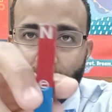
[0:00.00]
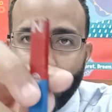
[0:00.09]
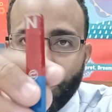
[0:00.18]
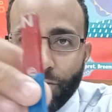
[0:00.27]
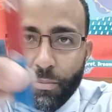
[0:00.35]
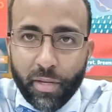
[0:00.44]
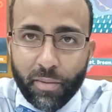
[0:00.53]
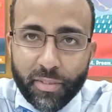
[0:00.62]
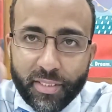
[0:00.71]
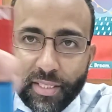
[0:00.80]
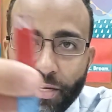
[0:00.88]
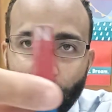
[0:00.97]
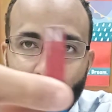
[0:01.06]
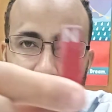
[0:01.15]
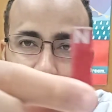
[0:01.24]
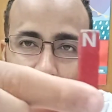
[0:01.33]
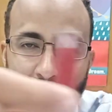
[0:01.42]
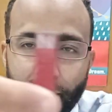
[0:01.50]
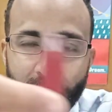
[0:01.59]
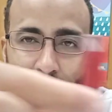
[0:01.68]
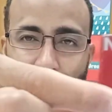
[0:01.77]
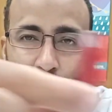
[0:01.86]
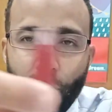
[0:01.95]
definitely be able to see it wherever you're at.
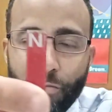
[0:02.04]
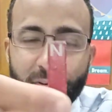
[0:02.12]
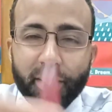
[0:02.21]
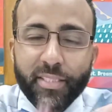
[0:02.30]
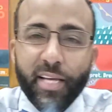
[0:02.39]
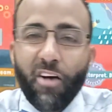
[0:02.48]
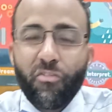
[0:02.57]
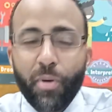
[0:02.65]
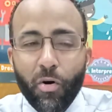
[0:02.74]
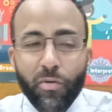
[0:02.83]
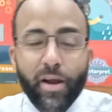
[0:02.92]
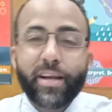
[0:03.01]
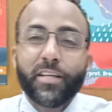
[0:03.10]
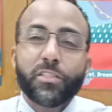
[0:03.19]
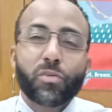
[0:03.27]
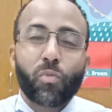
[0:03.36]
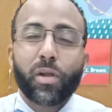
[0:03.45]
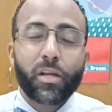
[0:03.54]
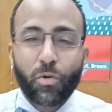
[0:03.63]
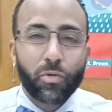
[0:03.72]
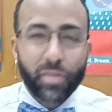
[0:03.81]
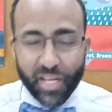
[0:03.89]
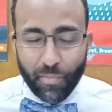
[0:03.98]
A north and a south pole. Now, here's the really
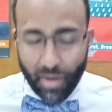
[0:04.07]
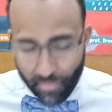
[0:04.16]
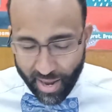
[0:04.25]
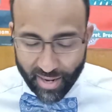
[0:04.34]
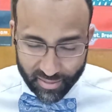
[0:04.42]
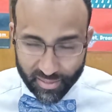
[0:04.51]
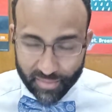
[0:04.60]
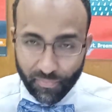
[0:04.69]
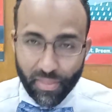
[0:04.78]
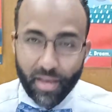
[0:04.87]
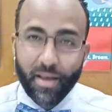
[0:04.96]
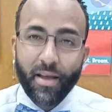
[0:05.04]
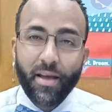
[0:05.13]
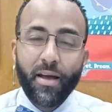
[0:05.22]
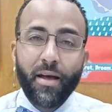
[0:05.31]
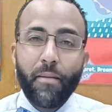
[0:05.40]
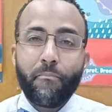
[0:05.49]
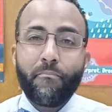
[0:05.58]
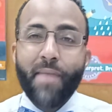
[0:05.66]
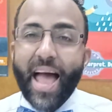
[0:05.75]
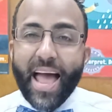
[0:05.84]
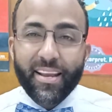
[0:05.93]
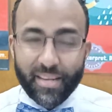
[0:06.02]
cool thing about magnets.
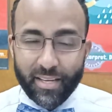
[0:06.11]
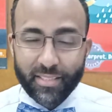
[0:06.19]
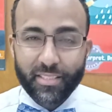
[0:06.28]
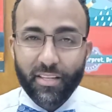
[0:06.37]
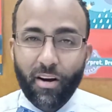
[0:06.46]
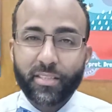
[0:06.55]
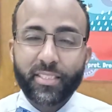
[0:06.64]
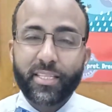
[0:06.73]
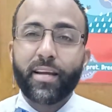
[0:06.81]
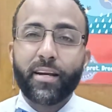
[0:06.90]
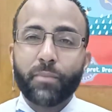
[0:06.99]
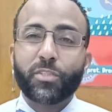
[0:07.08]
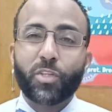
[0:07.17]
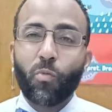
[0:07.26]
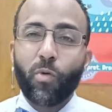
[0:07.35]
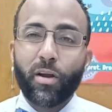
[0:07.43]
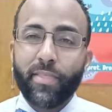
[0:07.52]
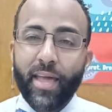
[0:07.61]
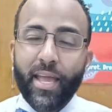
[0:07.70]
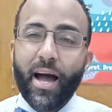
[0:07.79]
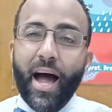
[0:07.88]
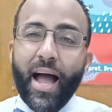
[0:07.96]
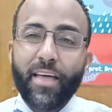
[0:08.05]
Magnets are set up to where
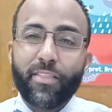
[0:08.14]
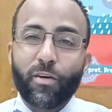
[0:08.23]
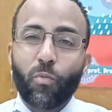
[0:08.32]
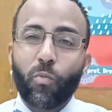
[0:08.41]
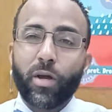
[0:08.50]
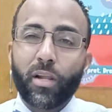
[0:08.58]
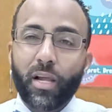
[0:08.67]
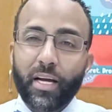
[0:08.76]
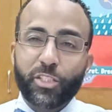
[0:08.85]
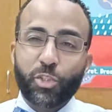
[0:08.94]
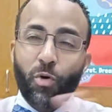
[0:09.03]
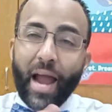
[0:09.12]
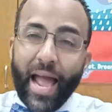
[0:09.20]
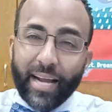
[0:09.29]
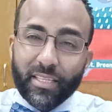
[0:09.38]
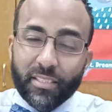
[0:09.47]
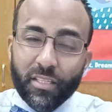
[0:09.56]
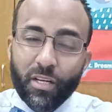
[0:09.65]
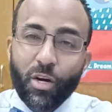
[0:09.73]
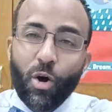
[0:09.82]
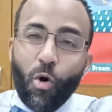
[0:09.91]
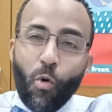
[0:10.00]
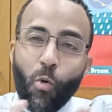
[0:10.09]
they either will attract
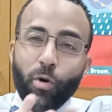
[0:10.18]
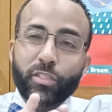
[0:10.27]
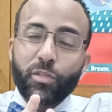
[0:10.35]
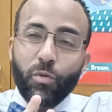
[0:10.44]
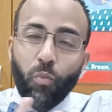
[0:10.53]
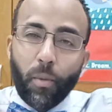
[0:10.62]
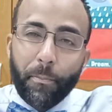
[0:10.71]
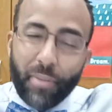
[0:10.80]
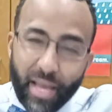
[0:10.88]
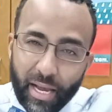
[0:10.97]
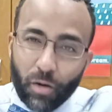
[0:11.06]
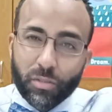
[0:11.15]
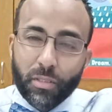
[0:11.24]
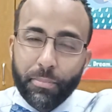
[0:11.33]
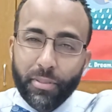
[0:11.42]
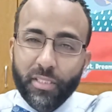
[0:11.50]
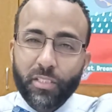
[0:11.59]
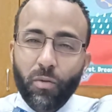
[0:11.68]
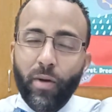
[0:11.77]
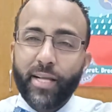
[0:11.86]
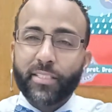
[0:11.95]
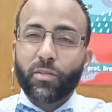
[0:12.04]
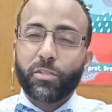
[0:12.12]
or to repel, to push
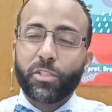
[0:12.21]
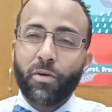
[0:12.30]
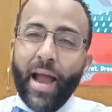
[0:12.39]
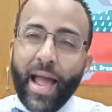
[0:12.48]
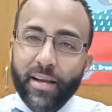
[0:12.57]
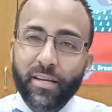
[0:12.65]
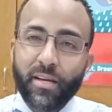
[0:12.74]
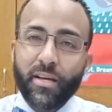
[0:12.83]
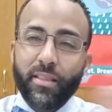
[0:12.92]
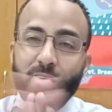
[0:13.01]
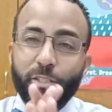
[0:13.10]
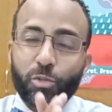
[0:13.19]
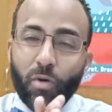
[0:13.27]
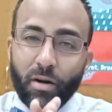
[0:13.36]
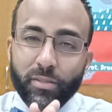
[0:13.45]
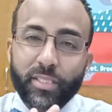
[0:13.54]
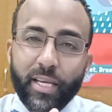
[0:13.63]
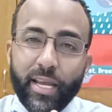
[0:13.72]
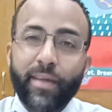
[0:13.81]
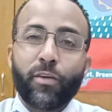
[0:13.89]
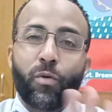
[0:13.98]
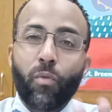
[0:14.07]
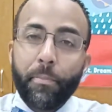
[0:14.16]
away. So attract they're drawn
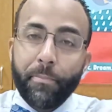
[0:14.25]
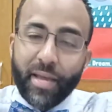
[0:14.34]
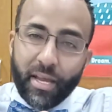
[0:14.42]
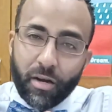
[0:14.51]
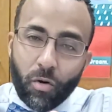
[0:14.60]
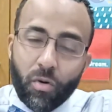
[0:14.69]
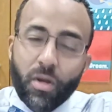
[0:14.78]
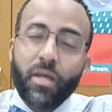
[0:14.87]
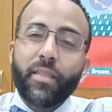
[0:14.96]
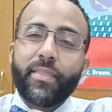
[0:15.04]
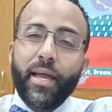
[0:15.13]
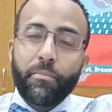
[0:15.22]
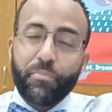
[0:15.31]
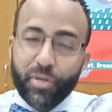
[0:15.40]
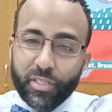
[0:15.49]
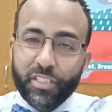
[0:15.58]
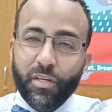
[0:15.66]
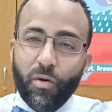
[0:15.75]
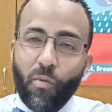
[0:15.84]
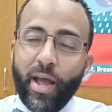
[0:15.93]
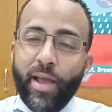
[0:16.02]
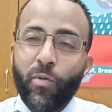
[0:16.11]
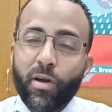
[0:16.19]
together, repel, they push
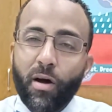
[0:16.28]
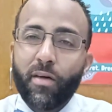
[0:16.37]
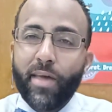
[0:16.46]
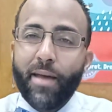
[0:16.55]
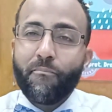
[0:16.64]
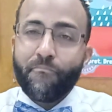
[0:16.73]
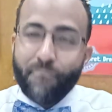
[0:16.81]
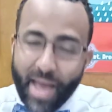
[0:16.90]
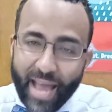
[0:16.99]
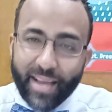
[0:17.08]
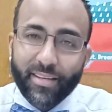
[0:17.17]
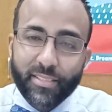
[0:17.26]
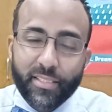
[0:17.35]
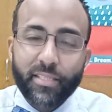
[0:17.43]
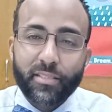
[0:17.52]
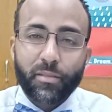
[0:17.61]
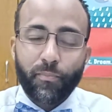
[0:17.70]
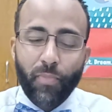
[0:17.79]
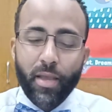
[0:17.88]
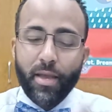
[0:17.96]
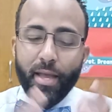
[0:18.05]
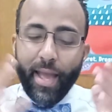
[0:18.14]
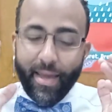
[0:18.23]
away. We call that magnetism.
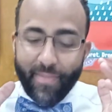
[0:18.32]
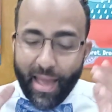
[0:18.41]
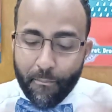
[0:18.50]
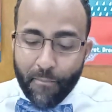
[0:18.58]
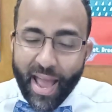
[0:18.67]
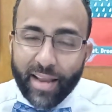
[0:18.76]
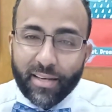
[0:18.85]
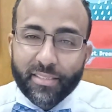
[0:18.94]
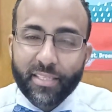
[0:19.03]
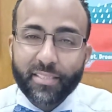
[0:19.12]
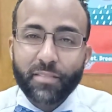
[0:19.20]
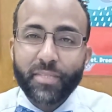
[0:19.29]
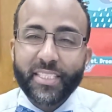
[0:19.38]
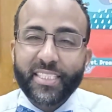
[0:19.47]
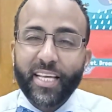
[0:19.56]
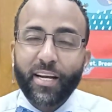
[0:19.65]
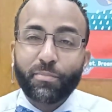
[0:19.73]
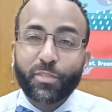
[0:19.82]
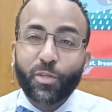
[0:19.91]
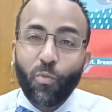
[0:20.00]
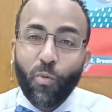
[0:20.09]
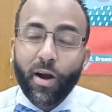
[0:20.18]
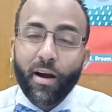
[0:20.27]
And that magnetism is set up
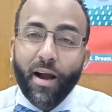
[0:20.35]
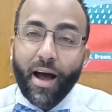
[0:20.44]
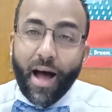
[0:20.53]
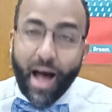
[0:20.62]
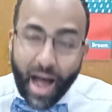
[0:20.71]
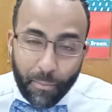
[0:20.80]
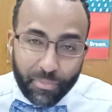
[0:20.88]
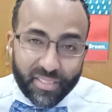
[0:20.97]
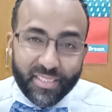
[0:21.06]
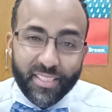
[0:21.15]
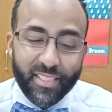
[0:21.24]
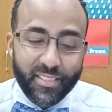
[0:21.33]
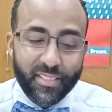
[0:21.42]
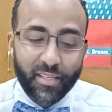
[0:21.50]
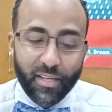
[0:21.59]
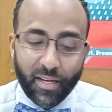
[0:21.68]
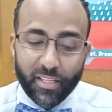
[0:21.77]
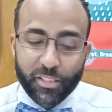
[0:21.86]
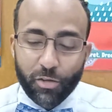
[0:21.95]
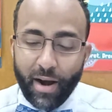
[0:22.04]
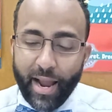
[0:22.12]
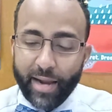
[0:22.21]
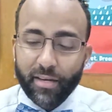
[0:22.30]
to where opposites
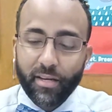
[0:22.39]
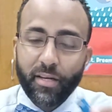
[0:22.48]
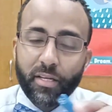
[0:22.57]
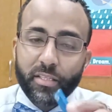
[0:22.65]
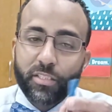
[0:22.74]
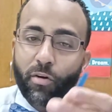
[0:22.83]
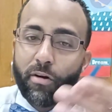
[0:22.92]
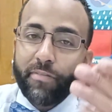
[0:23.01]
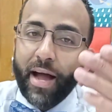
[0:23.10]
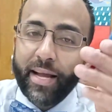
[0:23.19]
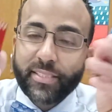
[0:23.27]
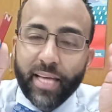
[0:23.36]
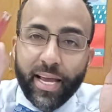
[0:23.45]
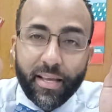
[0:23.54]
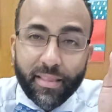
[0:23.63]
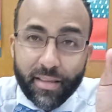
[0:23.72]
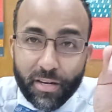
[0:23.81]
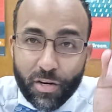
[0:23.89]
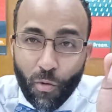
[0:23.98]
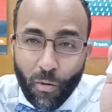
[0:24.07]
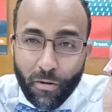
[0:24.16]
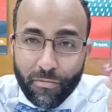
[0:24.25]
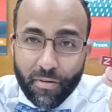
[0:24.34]
attract. So if I take the
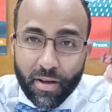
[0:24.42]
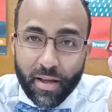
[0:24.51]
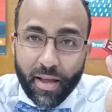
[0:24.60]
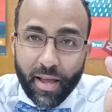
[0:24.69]
north